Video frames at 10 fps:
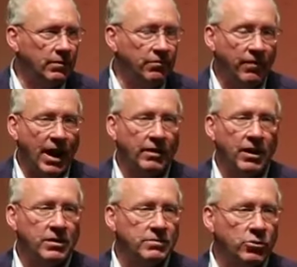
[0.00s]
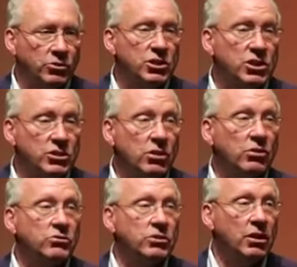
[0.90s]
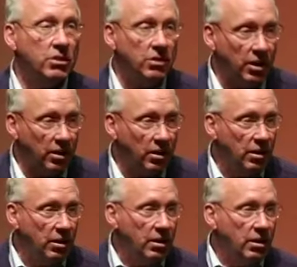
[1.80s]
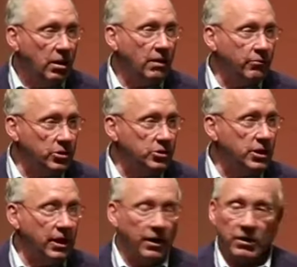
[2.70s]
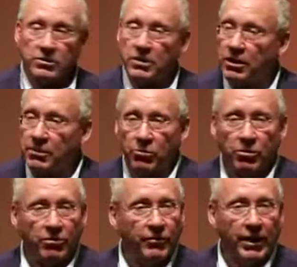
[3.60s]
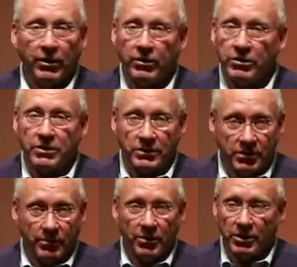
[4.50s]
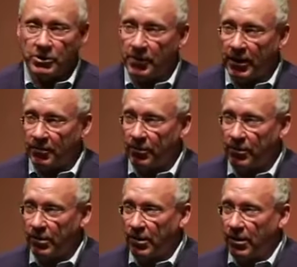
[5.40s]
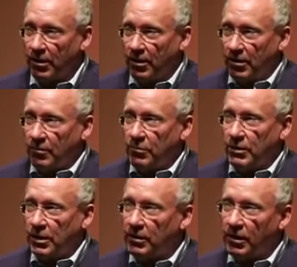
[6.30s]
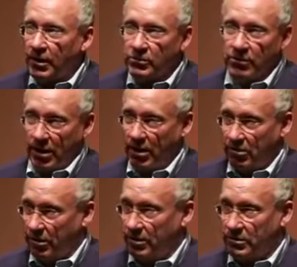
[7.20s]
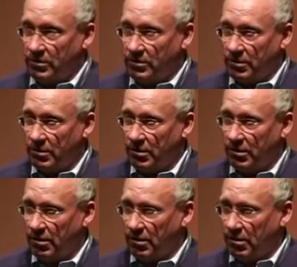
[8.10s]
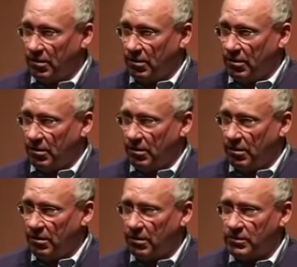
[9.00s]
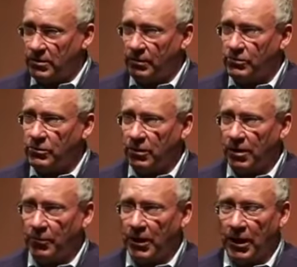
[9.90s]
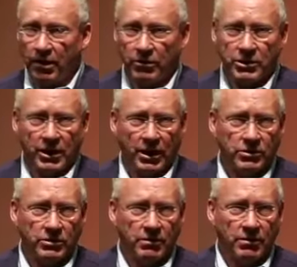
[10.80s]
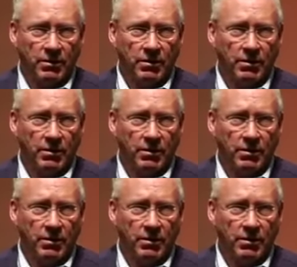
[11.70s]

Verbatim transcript: In fact, that is the most disillusioning thing of Christianity. It's not the moral failures, that's somewhat explainable, but the intellectual arrogance that seems to accompany higher education.